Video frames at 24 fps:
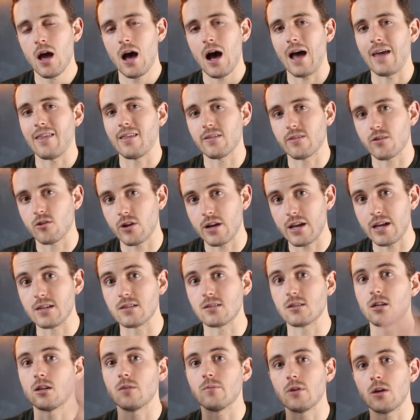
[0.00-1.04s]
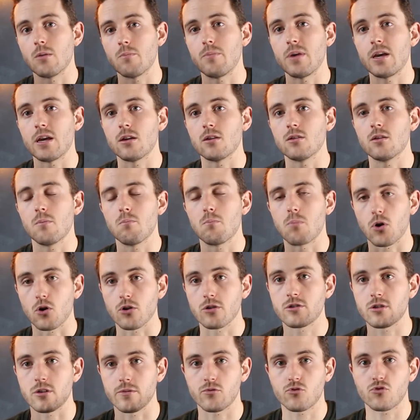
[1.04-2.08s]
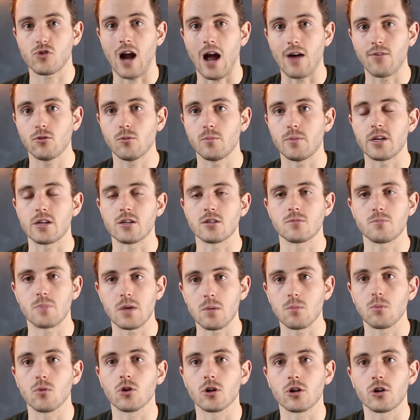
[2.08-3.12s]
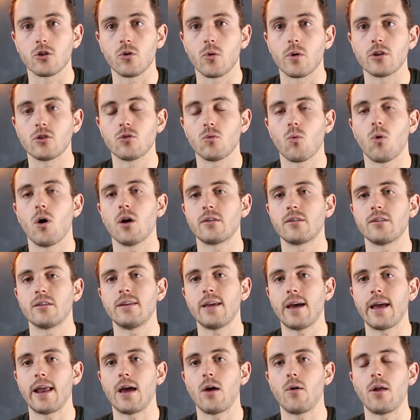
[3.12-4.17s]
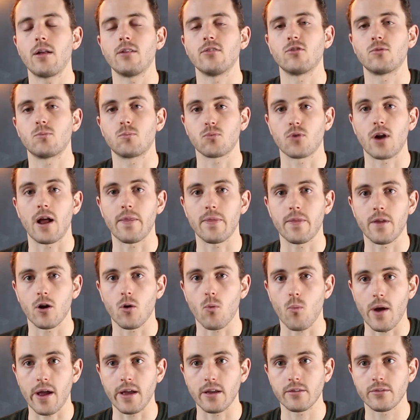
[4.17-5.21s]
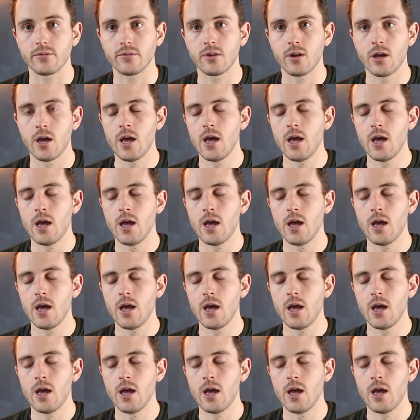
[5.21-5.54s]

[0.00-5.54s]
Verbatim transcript: I think there is going to be a big burst of travel because people are going to want to get out and spread their wings.